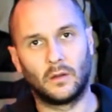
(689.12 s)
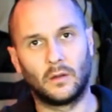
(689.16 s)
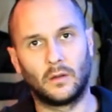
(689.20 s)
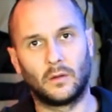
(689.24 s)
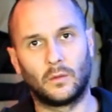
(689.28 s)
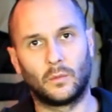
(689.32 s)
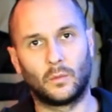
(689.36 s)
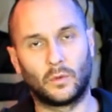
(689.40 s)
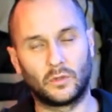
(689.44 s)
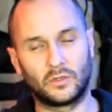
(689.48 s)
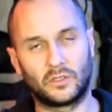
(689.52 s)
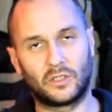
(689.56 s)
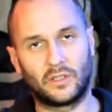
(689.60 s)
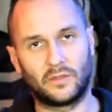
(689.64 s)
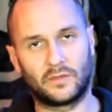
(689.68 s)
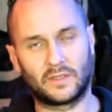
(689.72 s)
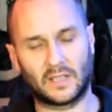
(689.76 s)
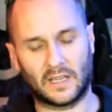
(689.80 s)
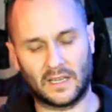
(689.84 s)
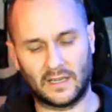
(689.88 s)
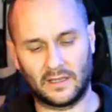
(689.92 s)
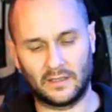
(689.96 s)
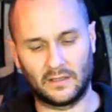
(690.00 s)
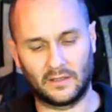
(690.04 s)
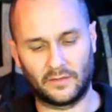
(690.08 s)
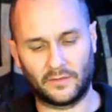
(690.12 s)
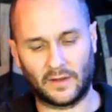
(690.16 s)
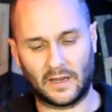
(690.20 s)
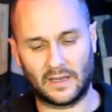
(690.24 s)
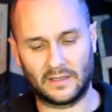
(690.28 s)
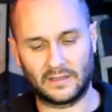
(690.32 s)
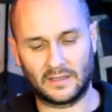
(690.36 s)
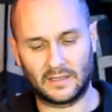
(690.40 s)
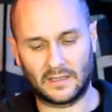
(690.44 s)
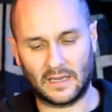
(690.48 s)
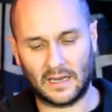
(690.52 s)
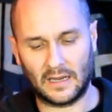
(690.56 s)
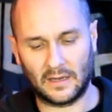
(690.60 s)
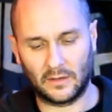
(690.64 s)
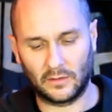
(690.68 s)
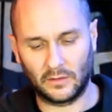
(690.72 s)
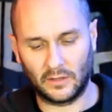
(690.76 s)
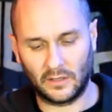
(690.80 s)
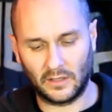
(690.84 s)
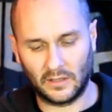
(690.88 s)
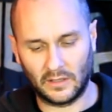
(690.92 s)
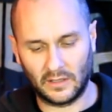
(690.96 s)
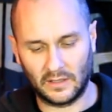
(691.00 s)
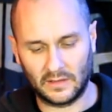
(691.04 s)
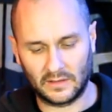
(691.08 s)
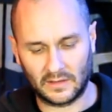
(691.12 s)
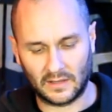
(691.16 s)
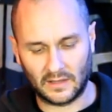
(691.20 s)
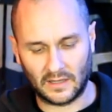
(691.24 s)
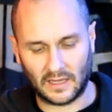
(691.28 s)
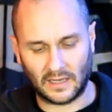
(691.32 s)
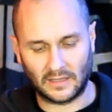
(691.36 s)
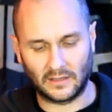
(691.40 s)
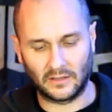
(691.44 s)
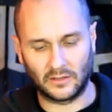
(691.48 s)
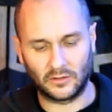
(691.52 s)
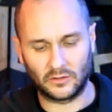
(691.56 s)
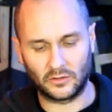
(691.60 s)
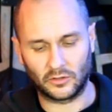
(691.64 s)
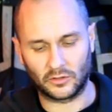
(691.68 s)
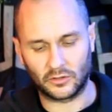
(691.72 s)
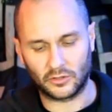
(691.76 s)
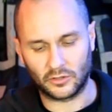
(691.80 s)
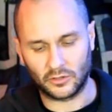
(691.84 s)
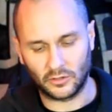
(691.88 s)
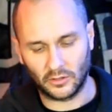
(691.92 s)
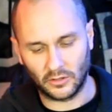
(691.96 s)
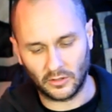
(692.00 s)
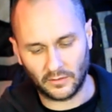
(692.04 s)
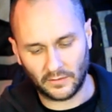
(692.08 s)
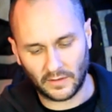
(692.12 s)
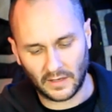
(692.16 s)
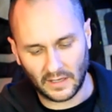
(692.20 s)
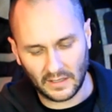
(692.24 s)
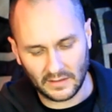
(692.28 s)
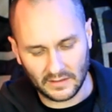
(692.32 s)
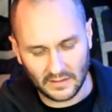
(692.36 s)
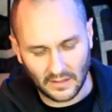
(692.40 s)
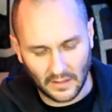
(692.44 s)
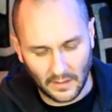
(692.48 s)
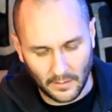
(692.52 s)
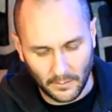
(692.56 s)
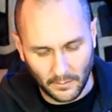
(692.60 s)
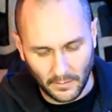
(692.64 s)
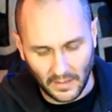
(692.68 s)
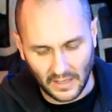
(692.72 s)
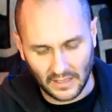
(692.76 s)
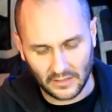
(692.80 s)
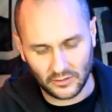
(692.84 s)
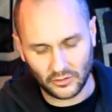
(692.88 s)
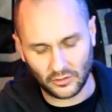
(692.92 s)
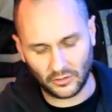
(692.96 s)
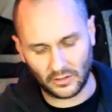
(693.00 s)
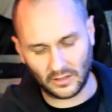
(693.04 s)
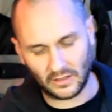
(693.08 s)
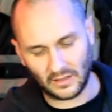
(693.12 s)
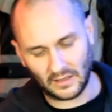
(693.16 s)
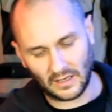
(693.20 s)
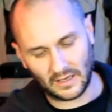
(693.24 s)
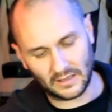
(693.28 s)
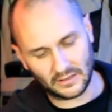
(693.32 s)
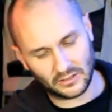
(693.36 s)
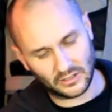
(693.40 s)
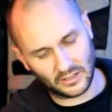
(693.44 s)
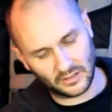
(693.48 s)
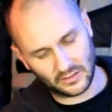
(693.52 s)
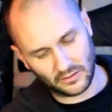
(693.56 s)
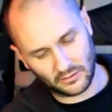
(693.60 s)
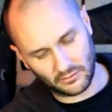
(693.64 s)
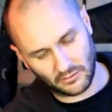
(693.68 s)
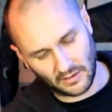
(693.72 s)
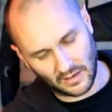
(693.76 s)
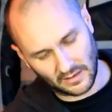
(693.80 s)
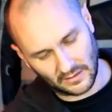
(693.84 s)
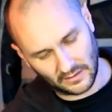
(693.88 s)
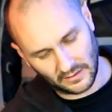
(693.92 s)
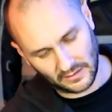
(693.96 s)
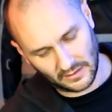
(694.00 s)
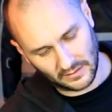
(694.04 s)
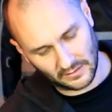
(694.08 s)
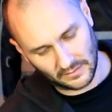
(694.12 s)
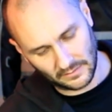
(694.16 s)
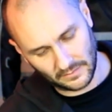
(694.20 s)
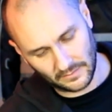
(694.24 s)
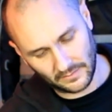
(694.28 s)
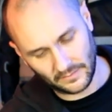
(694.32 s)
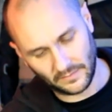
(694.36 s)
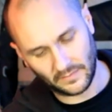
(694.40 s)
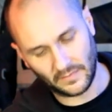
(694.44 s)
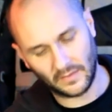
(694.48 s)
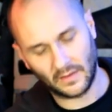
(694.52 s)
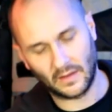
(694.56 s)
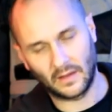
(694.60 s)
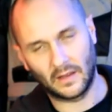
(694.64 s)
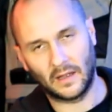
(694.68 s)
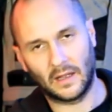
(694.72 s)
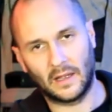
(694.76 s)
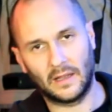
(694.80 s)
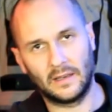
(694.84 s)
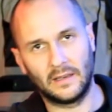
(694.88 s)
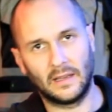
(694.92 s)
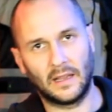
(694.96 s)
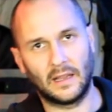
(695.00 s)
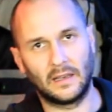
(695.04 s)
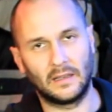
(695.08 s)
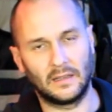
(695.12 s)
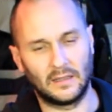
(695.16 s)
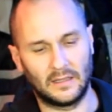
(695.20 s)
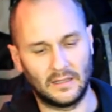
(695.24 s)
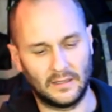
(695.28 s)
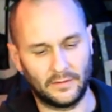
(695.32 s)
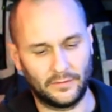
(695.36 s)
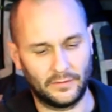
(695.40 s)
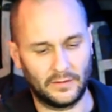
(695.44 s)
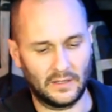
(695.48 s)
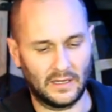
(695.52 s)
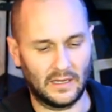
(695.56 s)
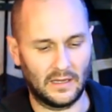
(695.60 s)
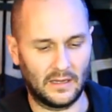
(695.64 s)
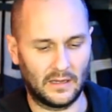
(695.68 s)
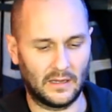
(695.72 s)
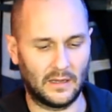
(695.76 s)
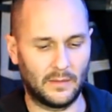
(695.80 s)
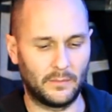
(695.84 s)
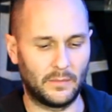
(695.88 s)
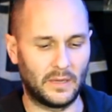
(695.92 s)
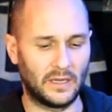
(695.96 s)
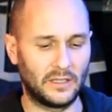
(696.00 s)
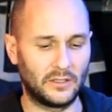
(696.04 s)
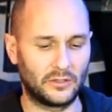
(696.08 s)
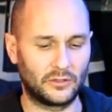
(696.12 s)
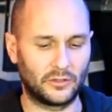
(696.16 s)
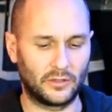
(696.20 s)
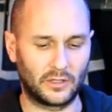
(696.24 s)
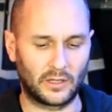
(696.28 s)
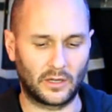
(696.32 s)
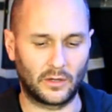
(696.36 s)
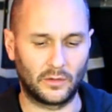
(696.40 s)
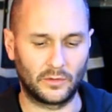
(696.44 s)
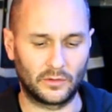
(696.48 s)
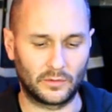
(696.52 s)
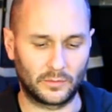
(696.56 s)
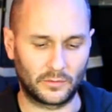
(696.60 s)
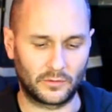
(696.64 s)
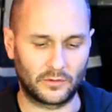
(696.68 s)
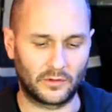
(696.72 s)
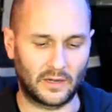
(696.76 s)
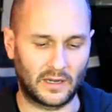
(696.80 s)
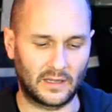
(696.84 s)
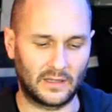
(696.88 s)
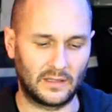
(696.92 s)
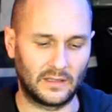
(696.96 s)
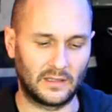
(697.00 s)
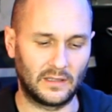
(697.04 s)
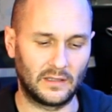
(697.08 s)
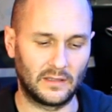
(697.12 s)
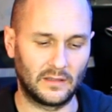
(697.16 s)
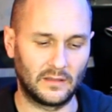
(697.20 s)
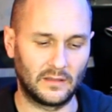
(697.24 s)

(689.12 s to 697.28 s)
Once you've tightened the visor down, you need to then just shut the visor, make sure it latches correctly, and then lift it and make sure it goes up correctly.